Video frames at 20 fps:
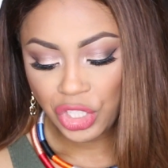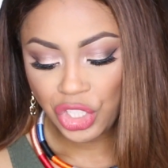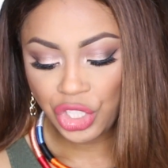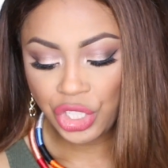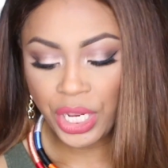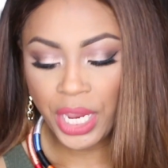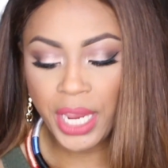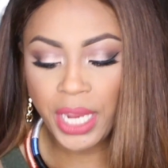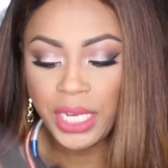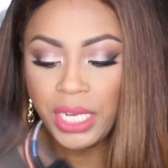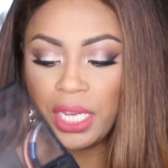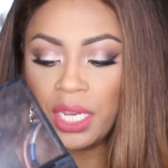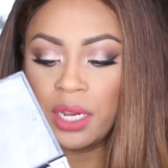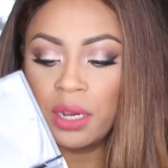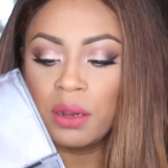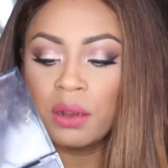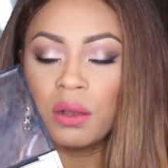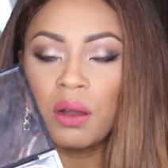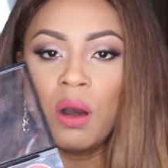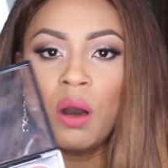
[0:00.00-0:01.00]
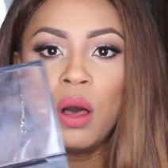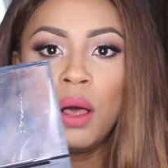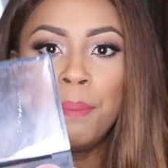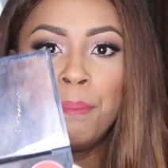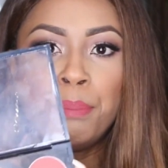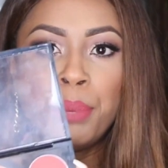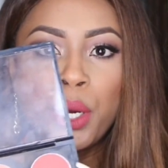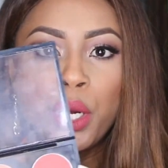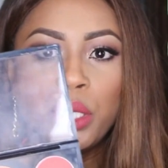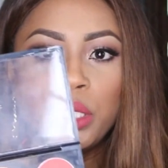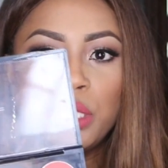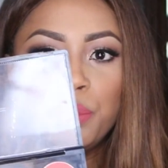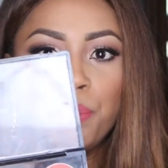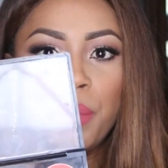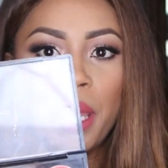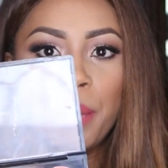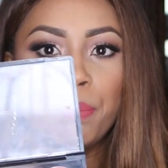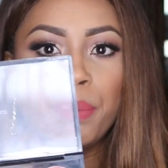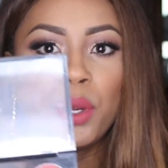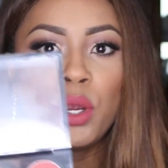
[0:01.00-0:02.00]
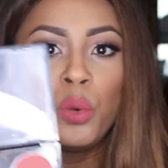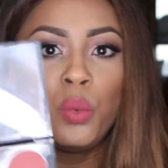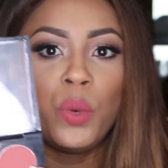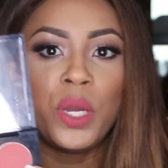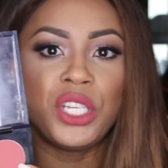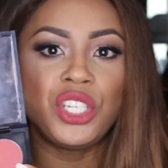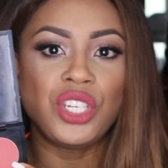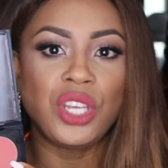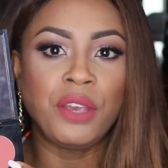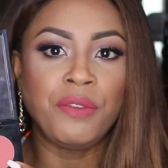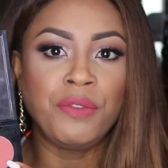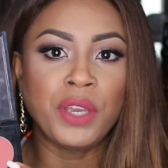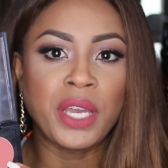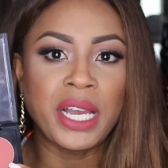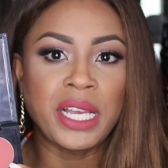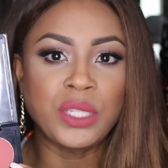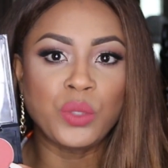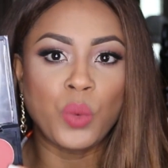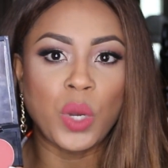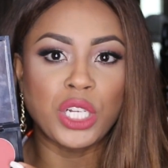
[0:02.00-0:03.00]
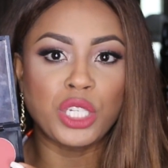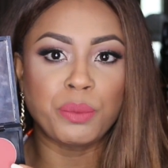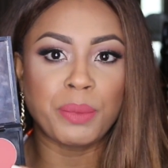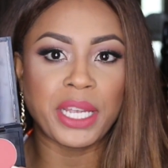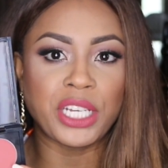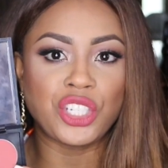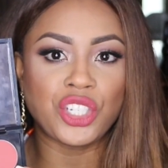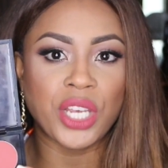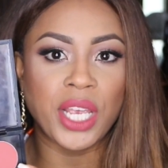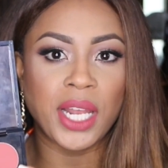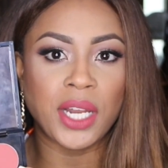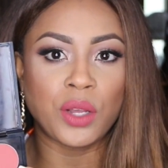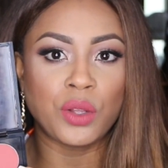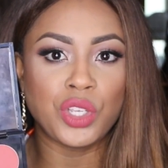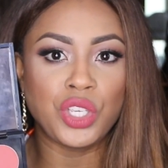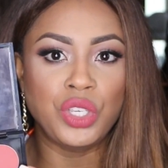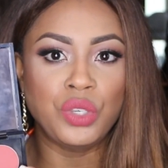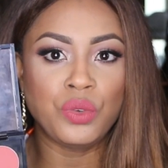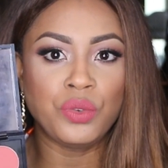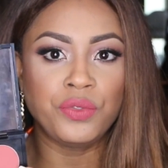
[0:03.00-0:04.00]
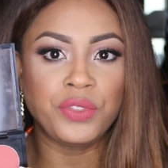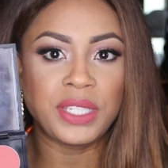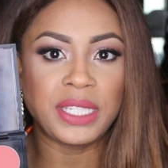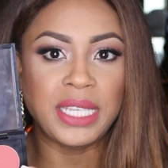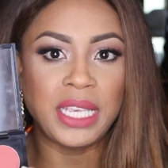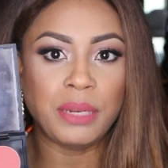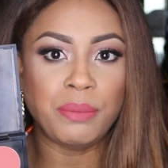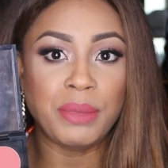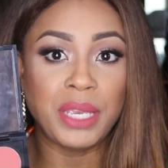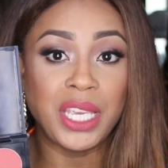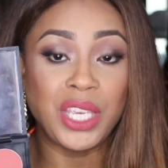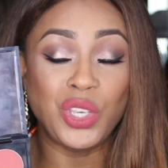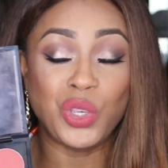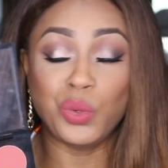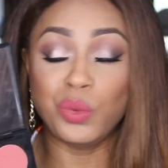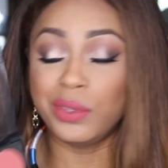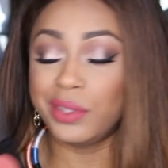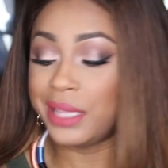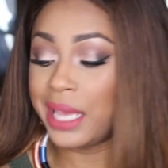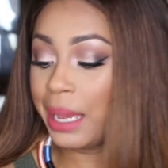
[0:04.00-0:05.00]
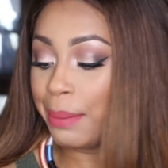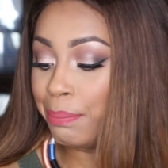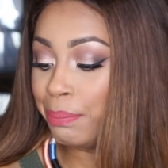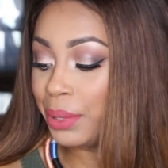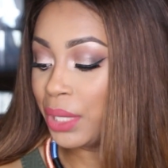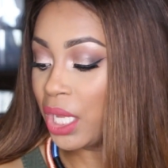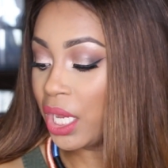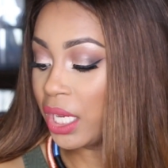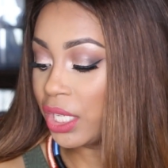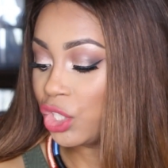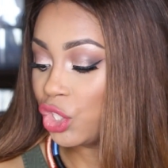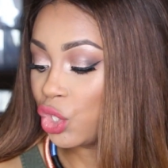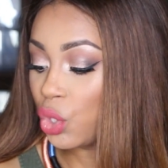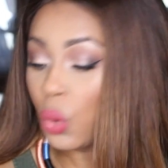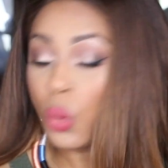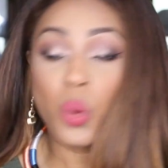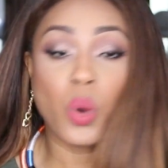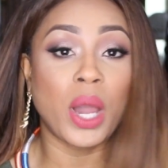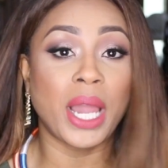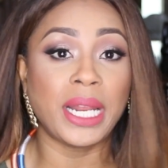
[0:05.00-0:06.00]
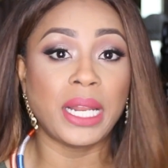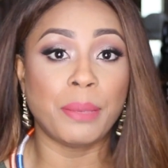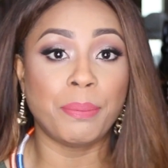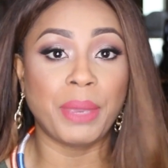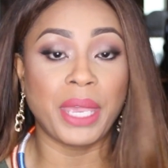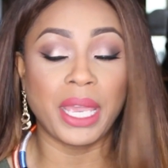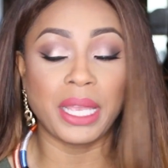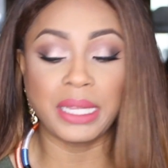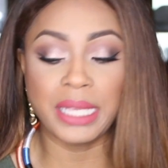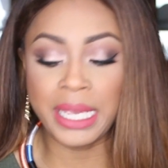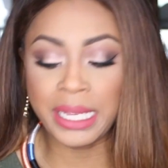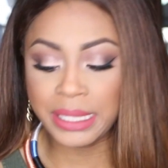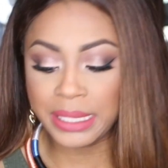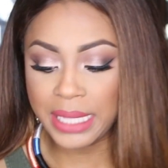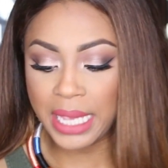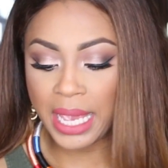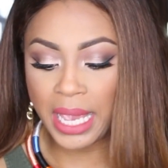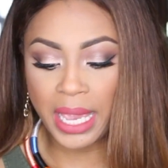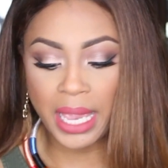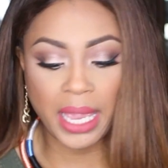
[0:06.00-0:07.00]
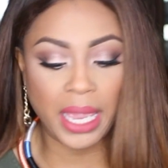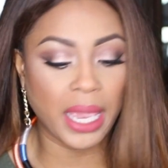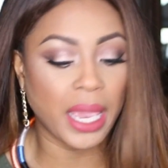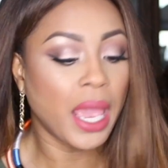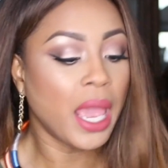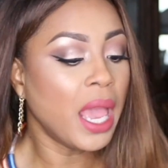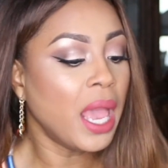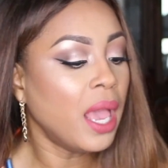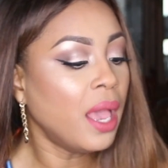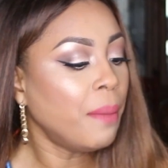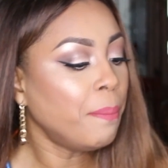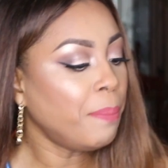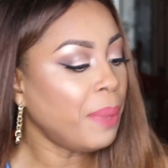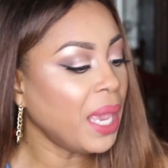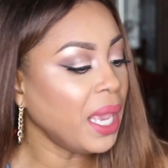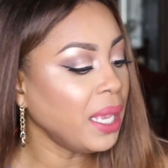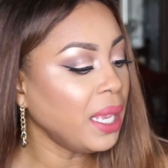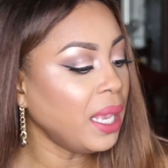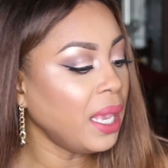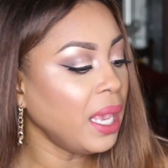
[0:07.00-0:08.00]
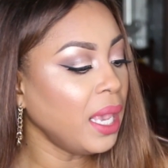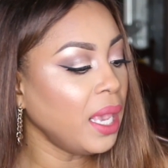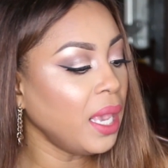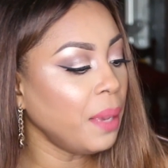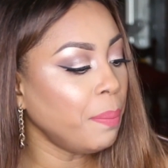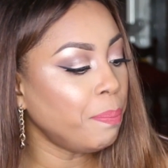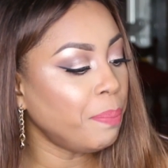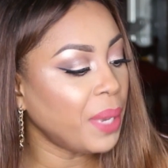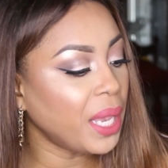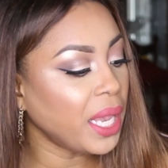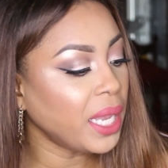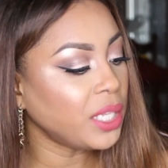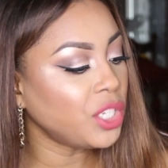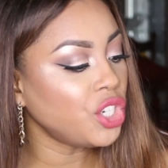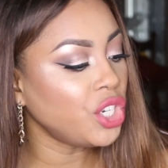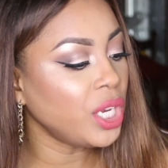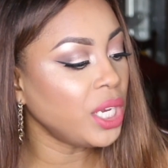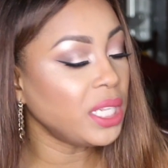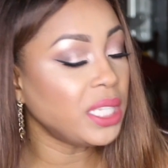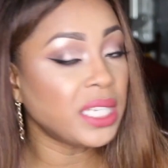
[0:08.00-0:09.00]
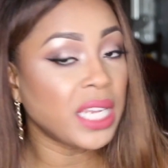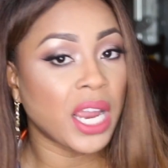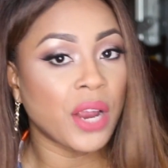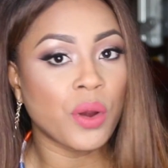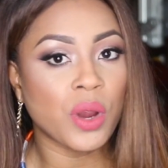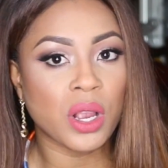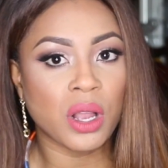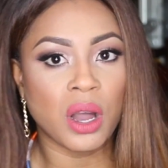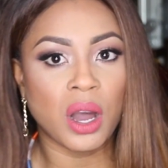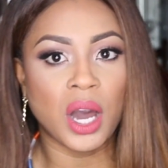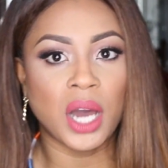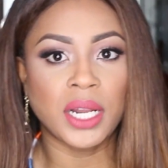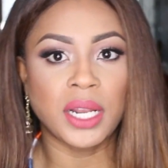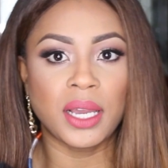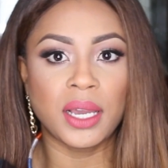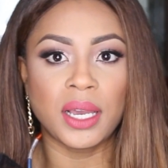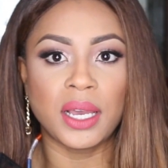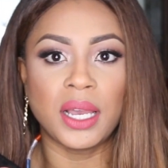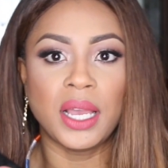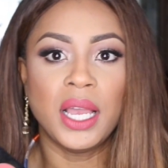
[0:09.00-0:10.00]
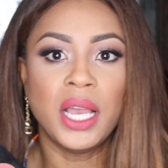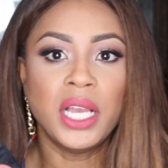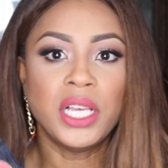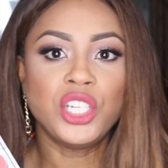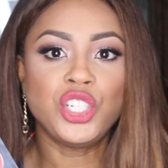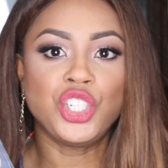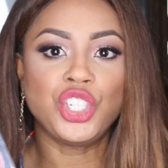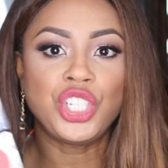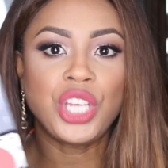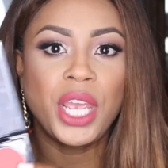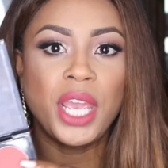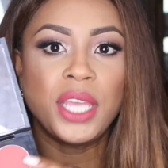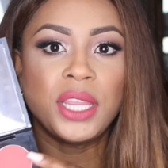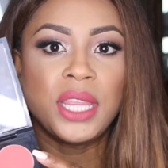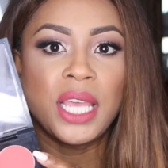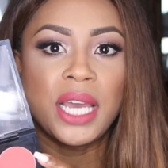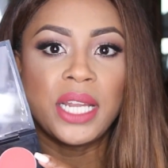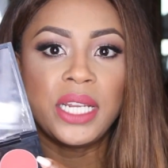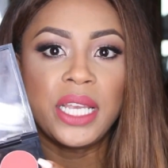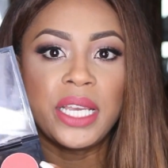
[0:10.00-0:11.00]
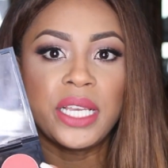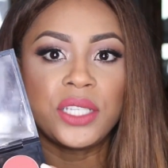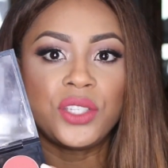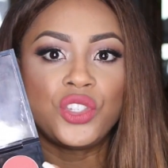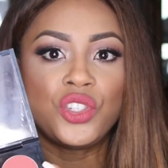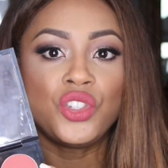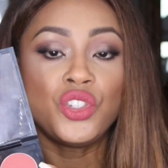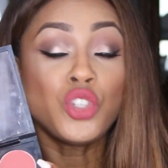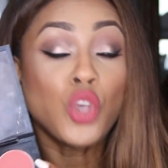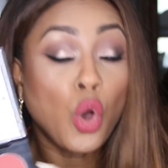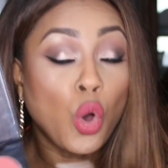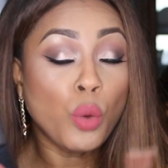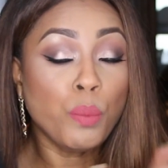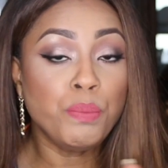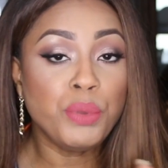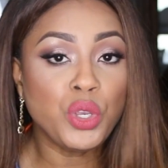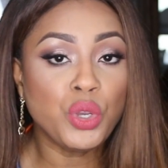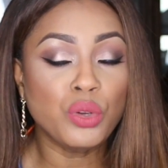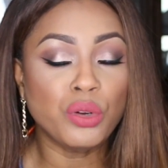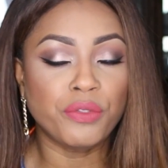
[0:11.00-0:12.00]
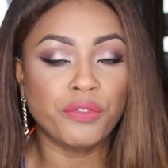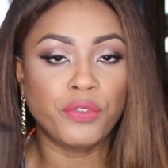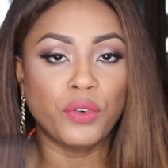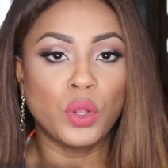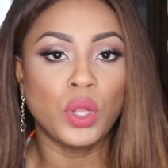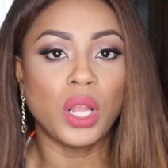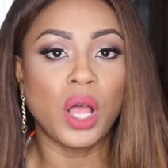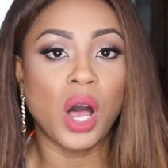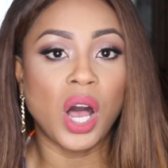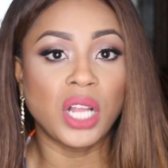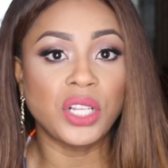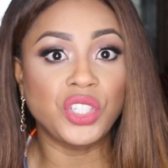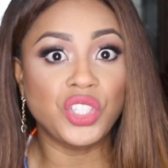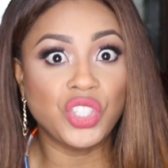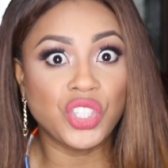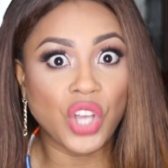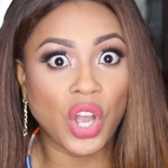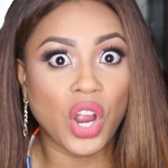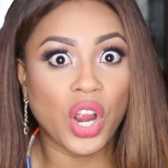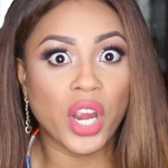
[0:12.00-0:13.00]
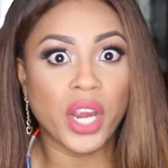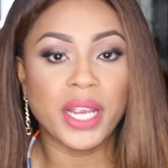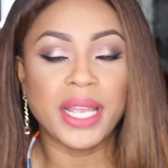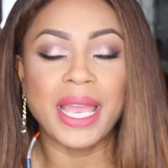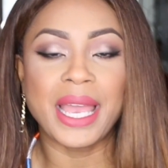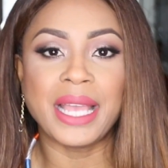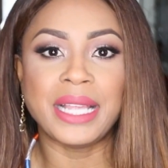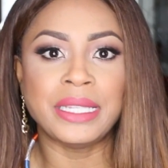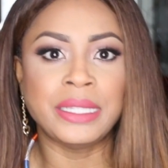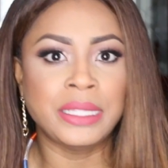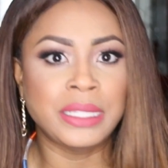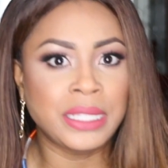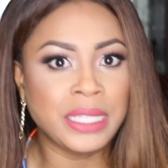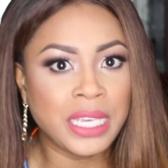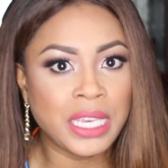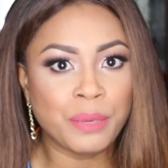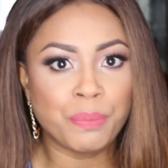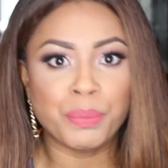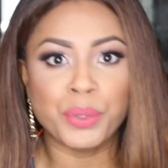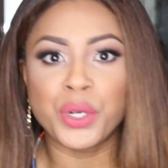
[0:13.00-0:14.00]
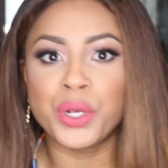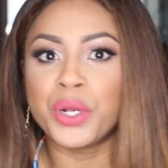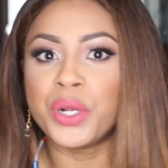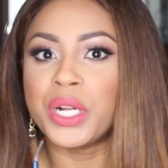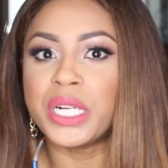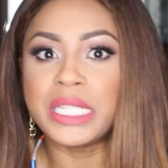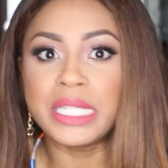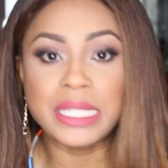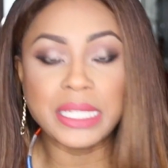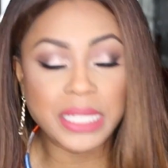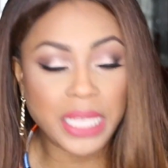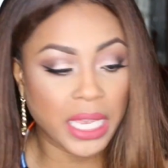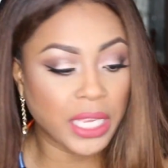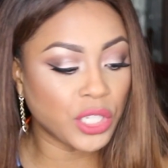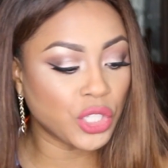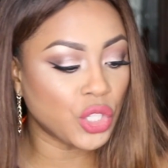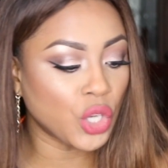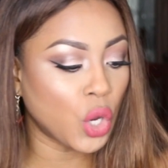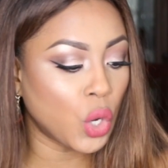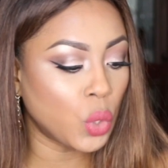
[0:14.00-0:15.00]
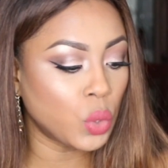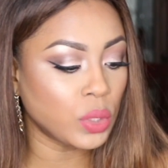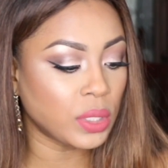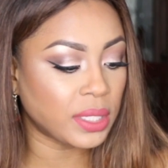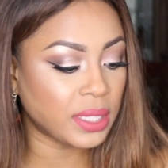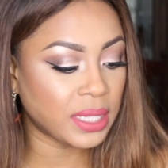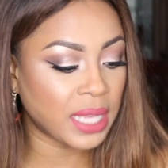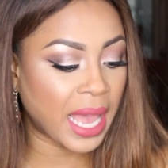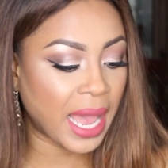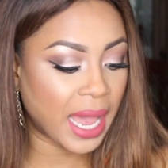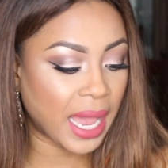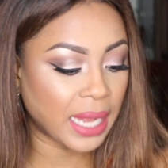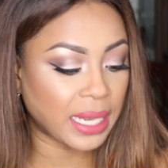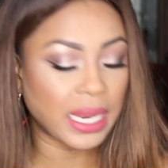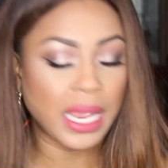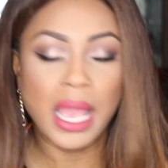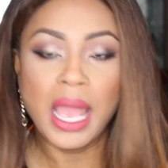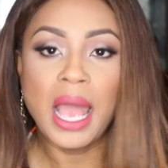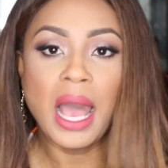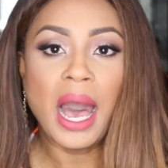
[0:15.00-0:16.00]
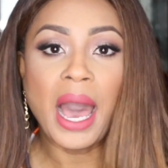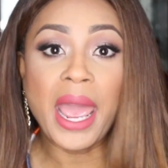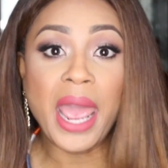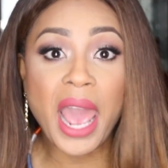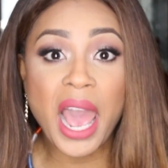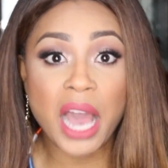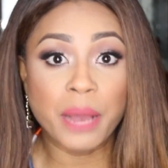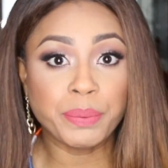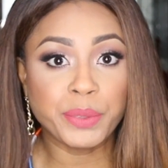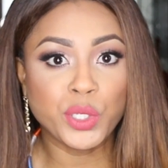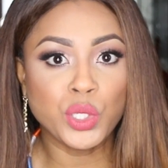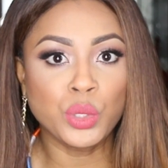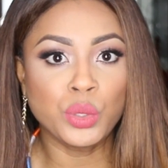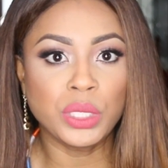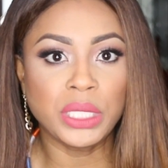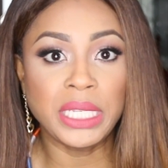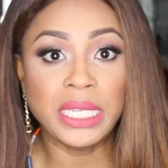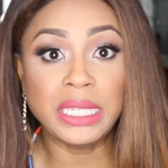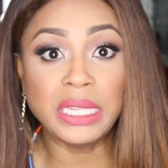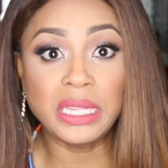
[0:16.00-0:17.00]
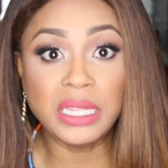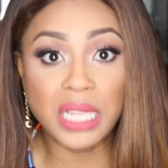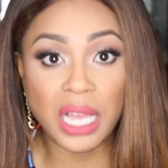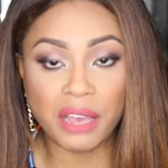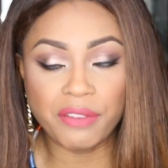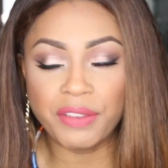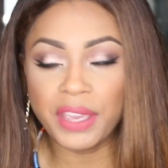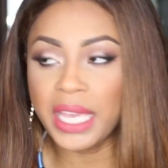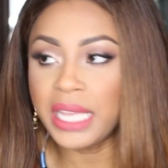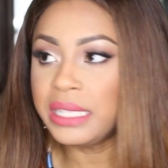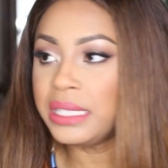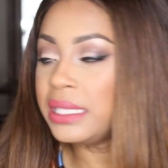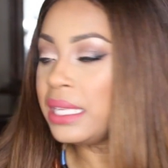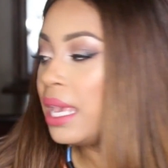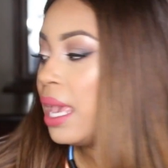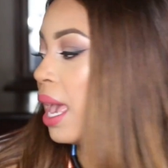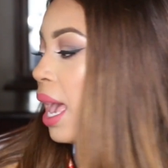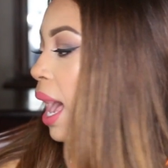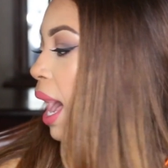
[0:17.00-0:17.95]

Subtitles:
shade here called Burnt Pepper, which if you guys watch my channel, you've seen me use that blush quite a bit. It's a pinky, peachy, terracotta shade that is so beautiful on dark, deeper skin tones that I absolutely love it.